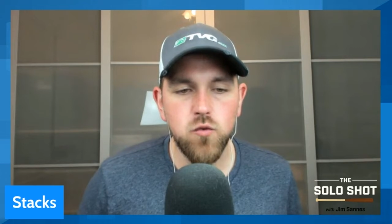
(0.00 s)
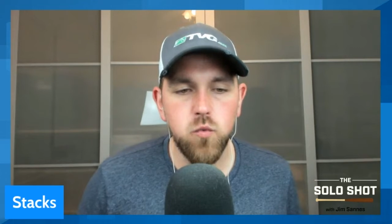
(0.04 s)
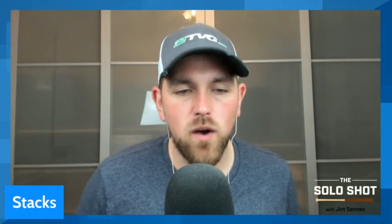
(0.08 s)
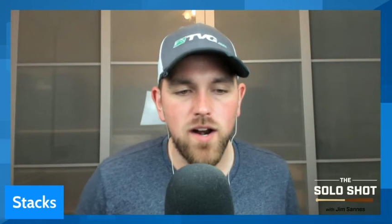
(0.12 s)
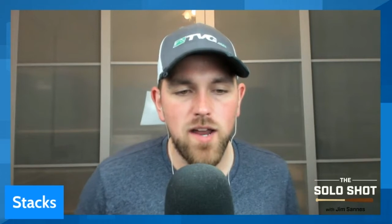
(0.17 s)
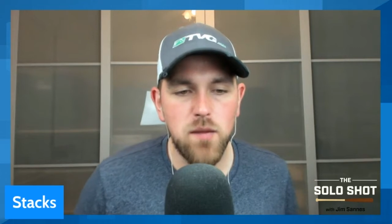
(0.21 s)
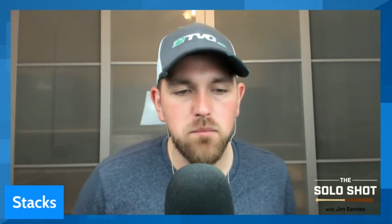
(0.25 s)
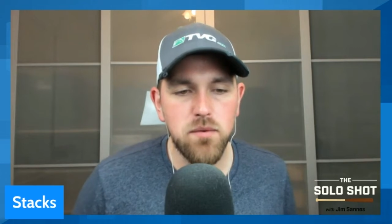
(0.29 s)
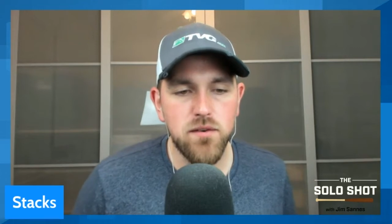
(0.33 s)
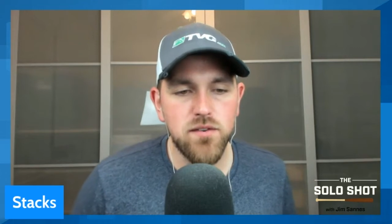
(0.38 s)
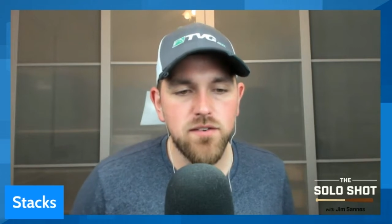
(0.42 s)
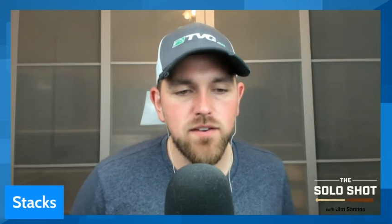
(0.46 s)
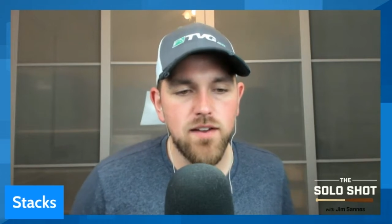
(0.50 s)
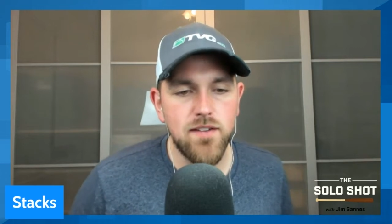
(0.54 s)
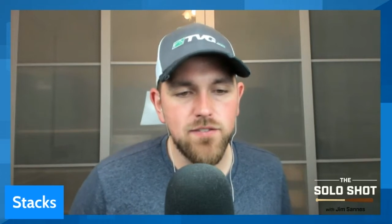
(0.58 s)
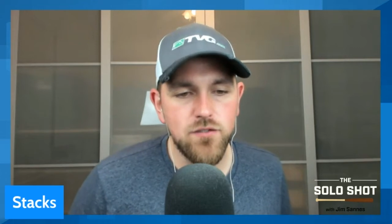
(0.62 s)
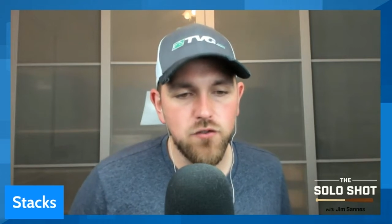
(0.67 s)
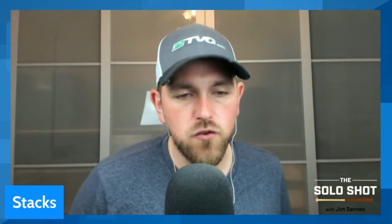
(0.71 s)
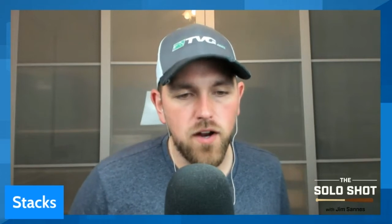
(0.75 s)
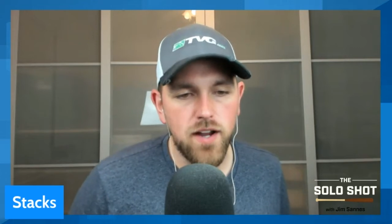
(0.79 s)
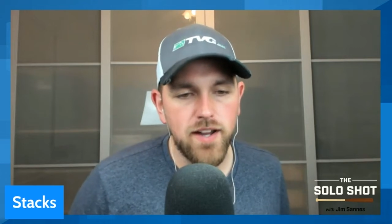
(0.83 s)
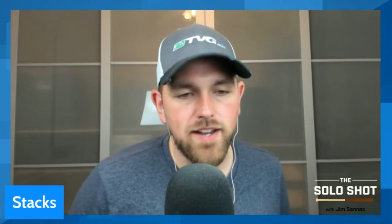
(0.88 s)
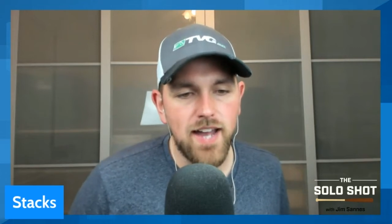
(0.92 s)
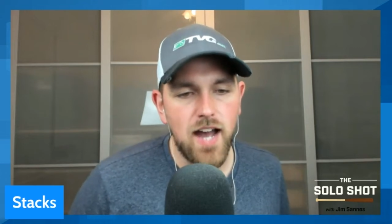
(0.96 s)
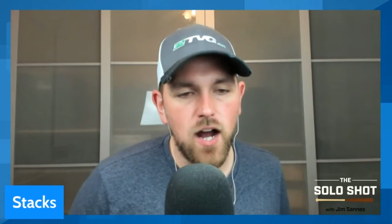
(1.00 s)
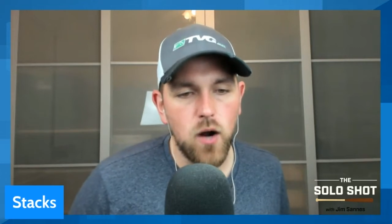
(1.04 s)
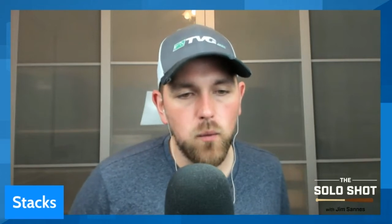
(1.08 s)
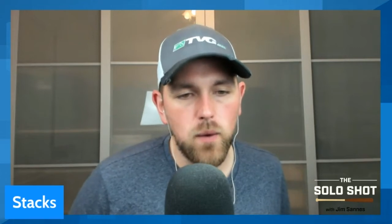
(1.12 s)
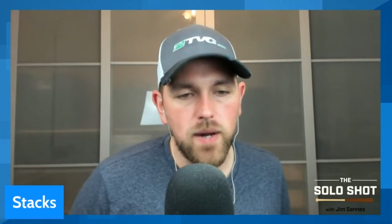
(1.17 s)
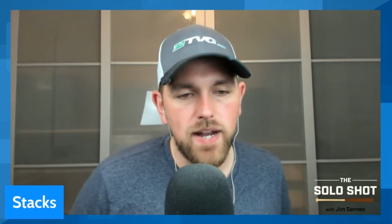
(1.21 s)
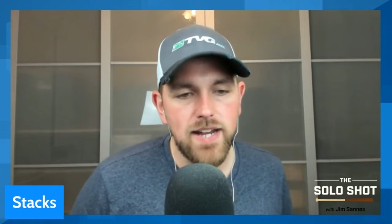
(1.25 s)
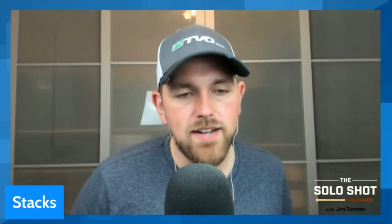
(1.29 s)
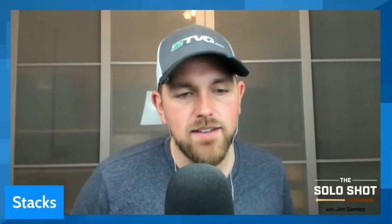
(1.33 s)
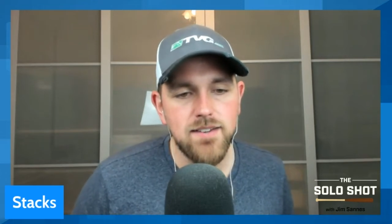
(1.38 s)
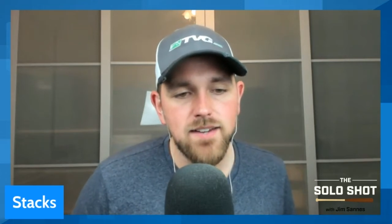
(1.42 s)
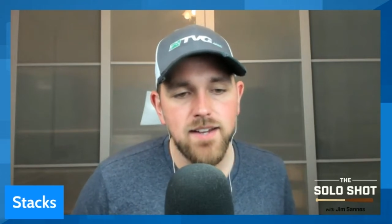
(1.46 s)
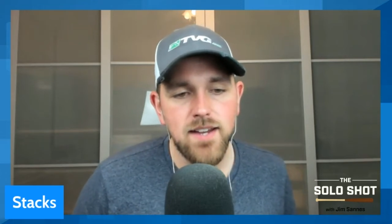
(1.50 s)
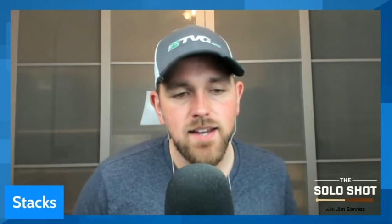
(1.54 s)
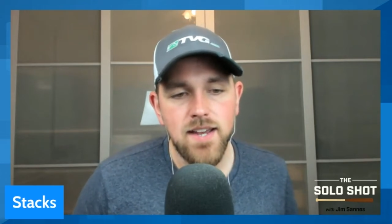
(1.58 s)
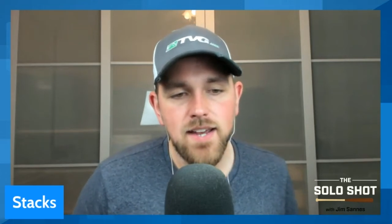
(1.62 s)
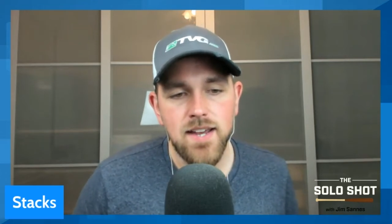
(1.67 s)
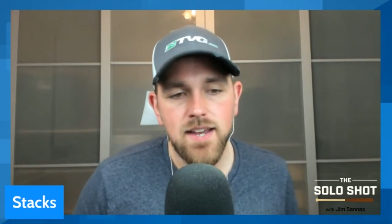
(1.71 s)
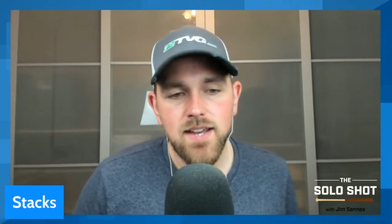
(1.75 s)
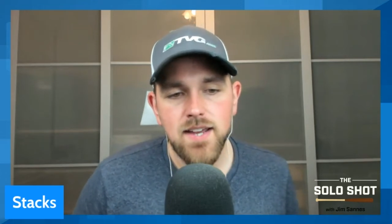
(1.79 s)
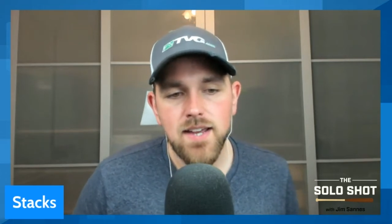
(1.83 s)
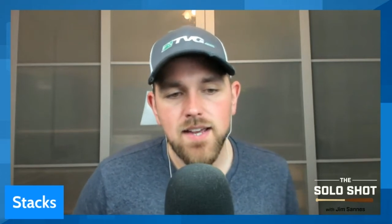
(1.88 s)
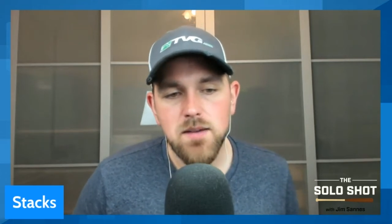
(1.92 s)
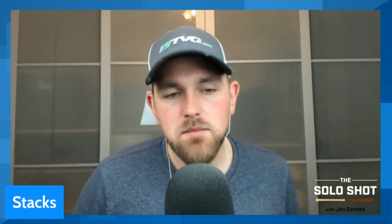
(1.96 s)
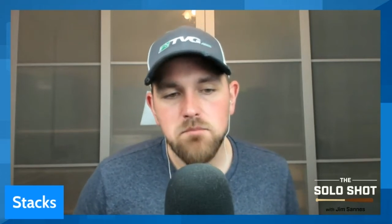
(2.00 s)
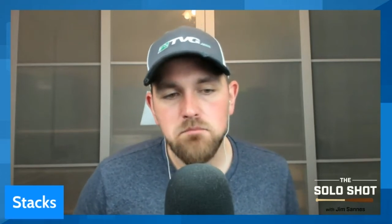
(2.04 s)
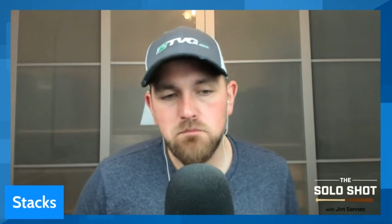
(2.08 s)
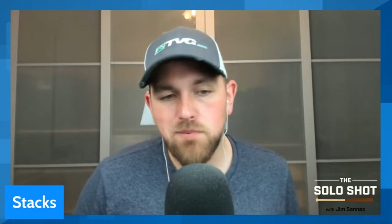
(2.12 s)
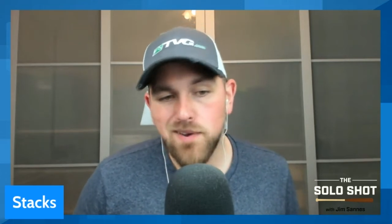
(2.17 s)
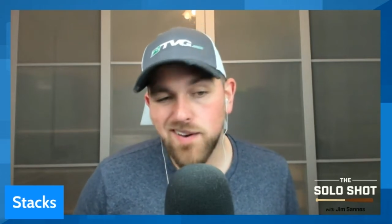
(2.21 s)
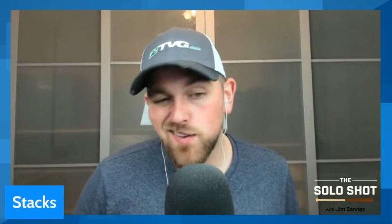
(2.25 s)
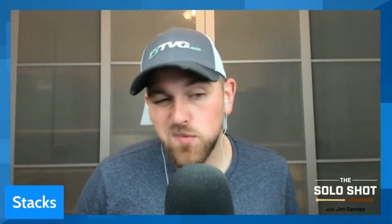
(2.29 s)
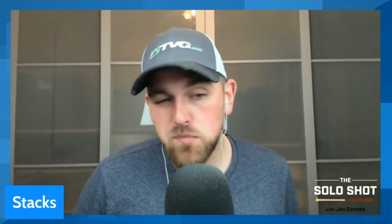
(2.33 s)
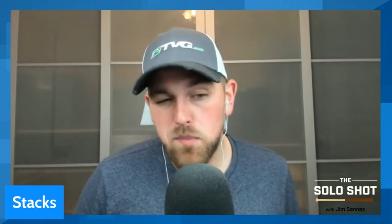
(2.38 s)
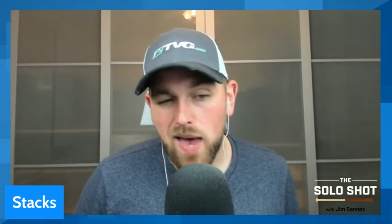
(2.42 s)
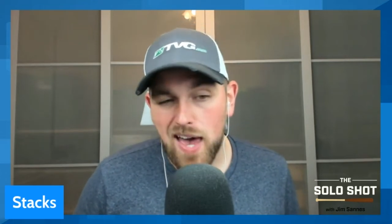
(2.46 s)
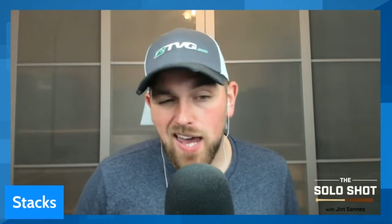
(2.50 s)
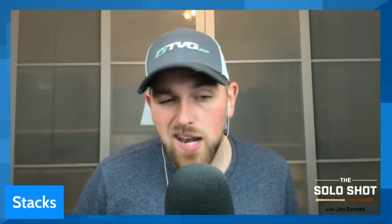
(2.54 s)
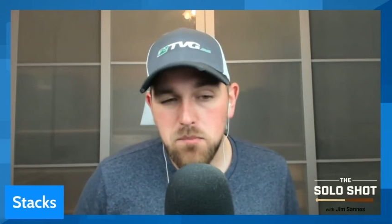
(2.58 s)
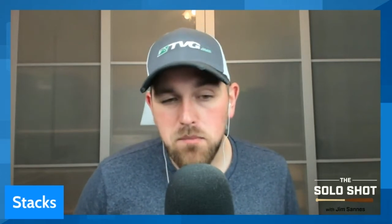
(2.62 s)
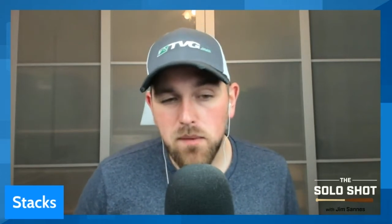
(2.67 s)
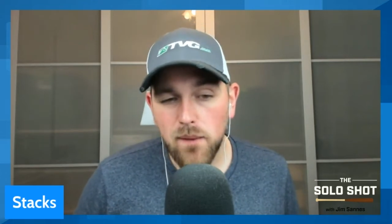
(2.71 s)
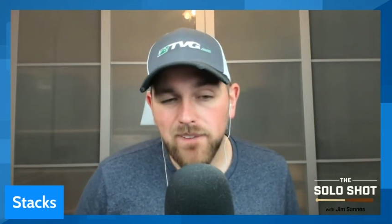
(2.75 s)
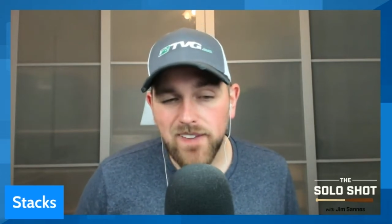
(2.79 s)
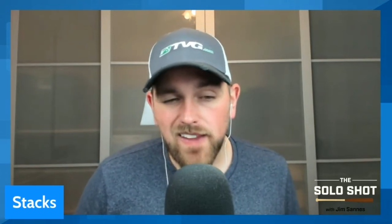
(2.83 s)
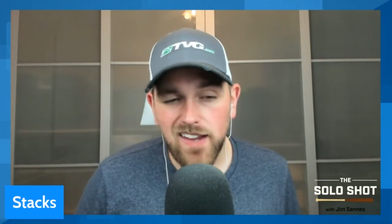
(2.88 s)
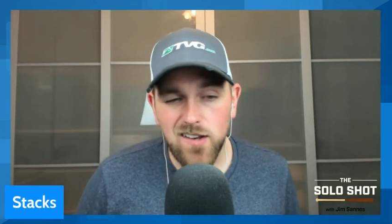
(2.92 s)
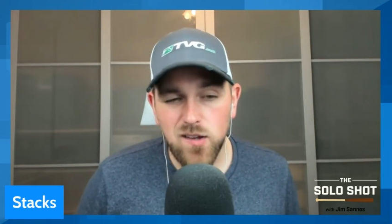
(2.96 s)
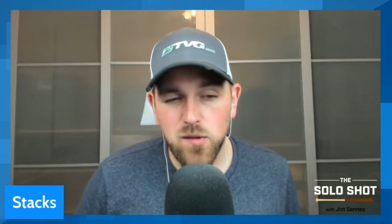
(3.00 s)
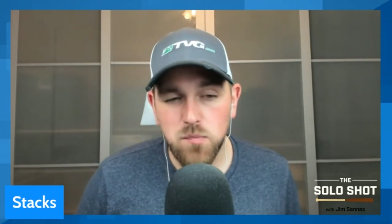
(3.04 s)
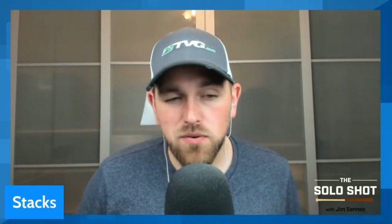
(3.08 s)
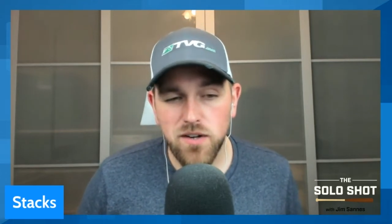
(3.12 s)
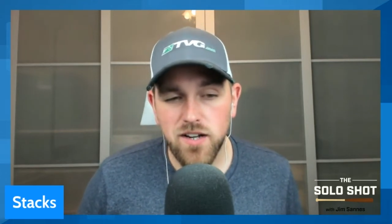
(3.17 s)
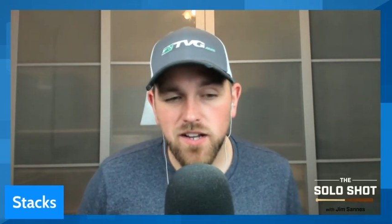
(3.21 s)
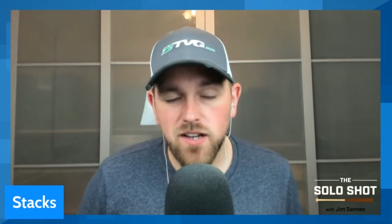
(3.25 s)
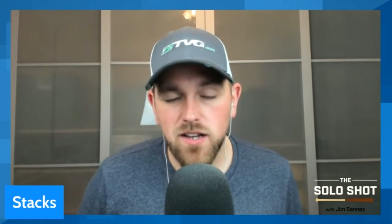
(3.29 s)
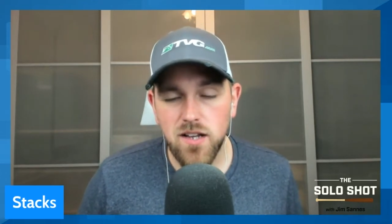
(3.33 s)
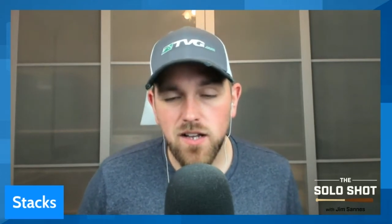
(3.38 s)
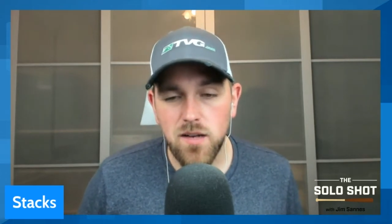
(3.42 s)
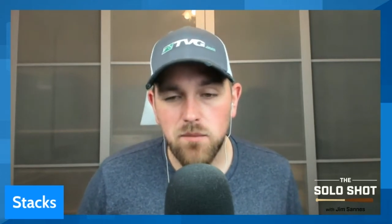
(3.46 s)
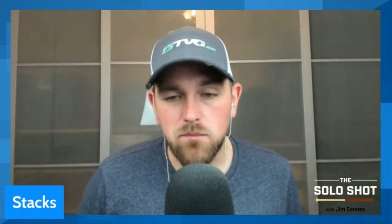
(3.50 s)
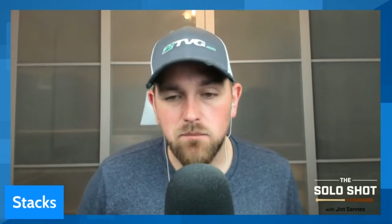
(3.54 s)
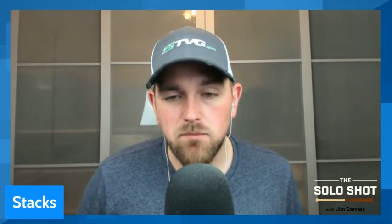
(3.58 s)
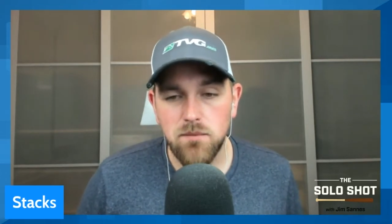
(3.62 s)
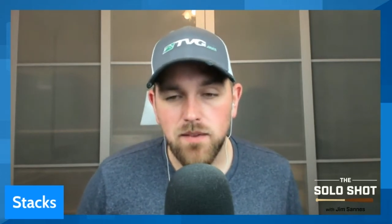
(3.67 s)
20% strikeout rate. But his batted ball is pretty good.